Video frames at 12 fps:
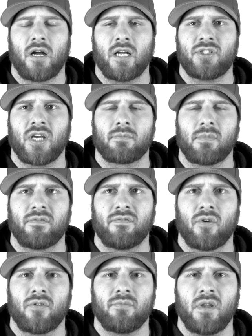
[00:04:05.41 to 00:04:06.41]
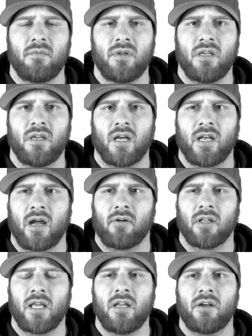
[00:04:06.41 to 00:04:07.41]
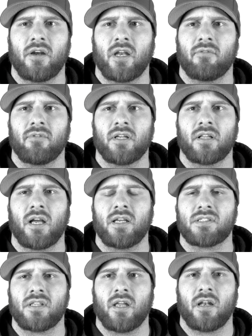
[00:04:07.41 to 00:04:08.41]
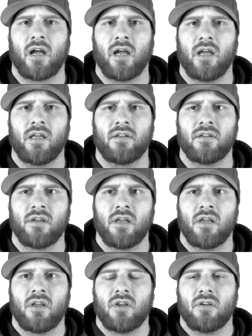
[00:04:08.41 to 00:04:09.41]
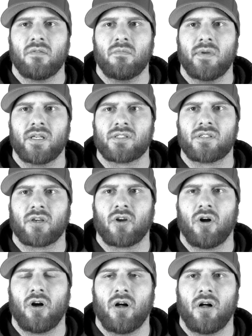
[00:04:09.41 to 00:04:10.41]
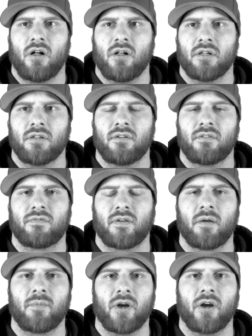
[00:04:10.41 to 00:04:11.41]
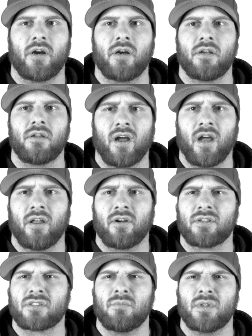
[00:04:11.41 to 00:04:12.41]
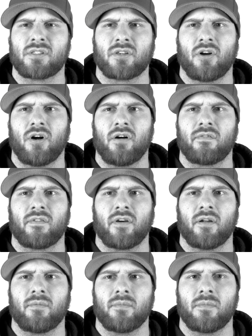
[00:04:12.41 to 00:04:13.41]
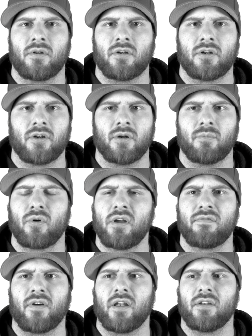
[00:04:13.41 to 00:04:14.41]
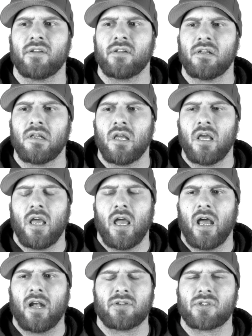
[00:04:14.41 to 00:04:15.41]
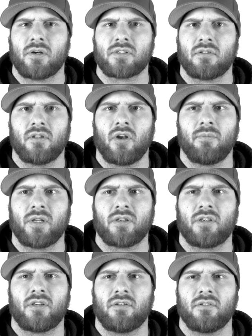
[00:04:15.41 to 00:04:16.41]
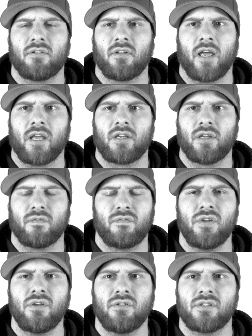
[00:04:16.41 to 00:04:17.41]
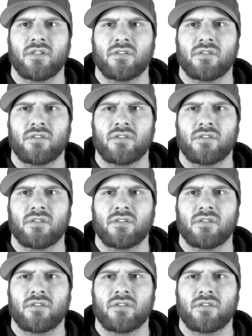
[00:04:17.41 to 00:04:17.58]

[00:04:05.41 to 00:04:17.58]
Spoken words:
I checked my phone maybe an hour later, and I realized that I had missed a call from her. I had also missed a call from her boyfriend. And so I was a little bit like confused.